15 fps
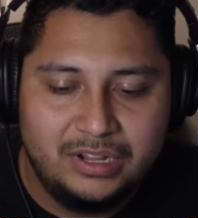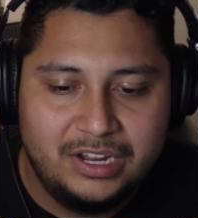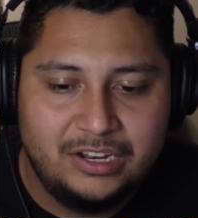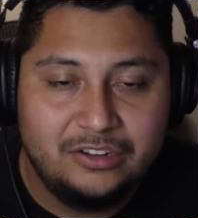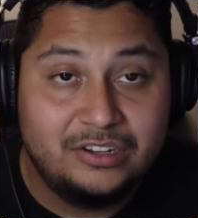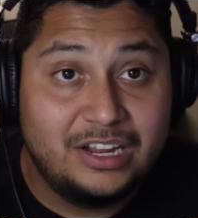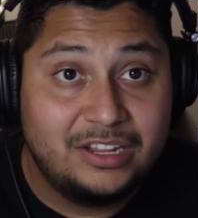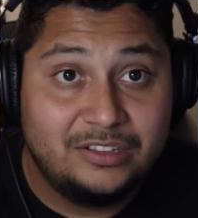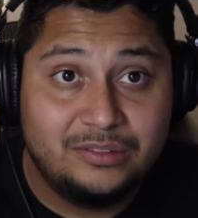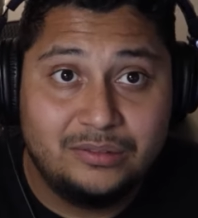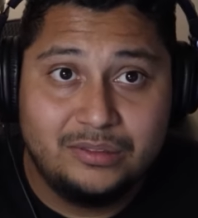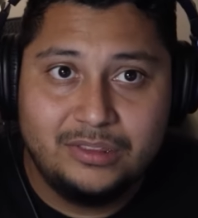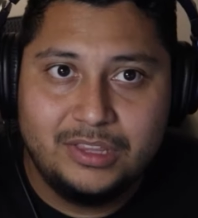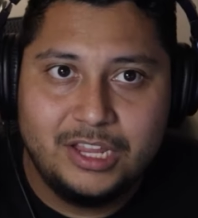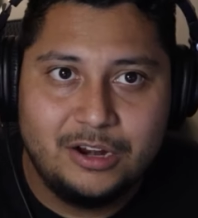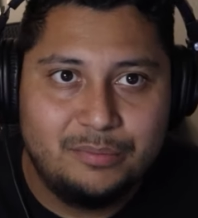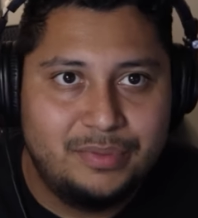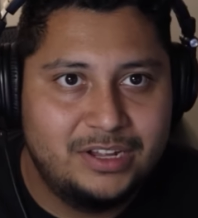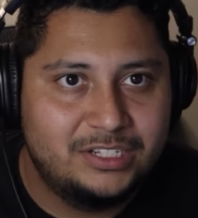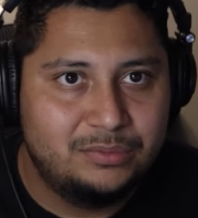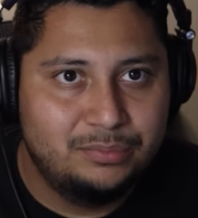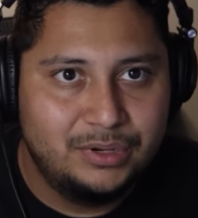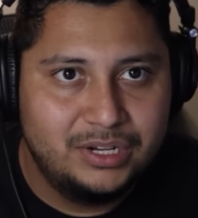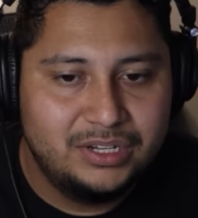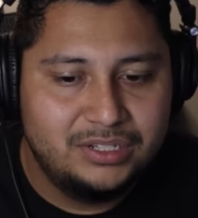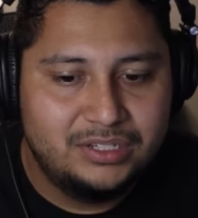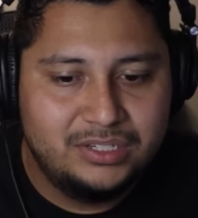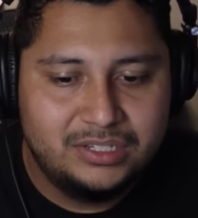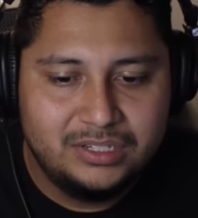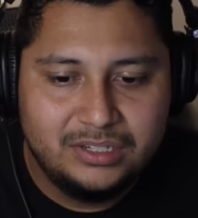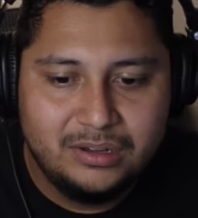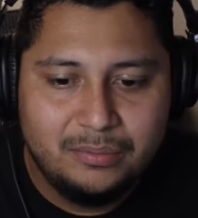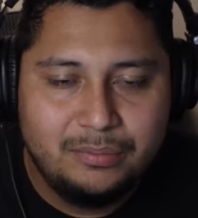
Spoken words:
They look like their best buds,